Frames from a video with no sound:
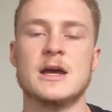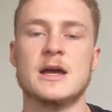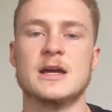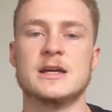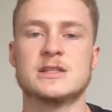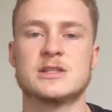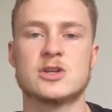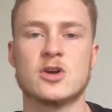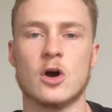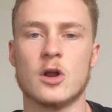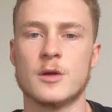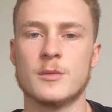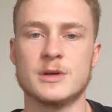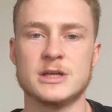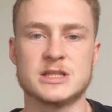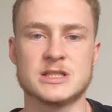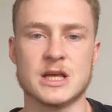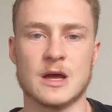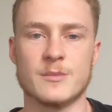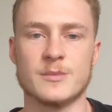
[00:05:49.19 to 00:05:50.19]
it's got to be
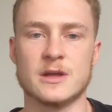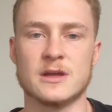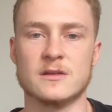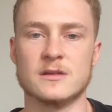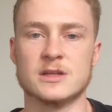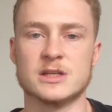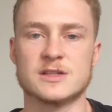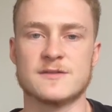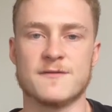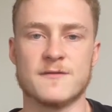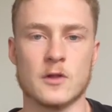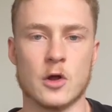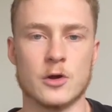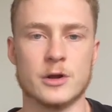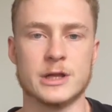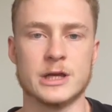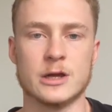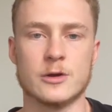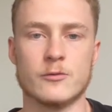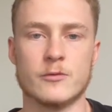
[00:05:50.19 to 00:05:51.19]
something that's
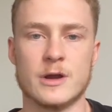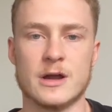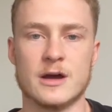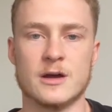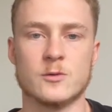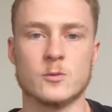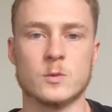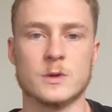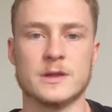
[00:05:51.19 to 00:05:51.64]
floating around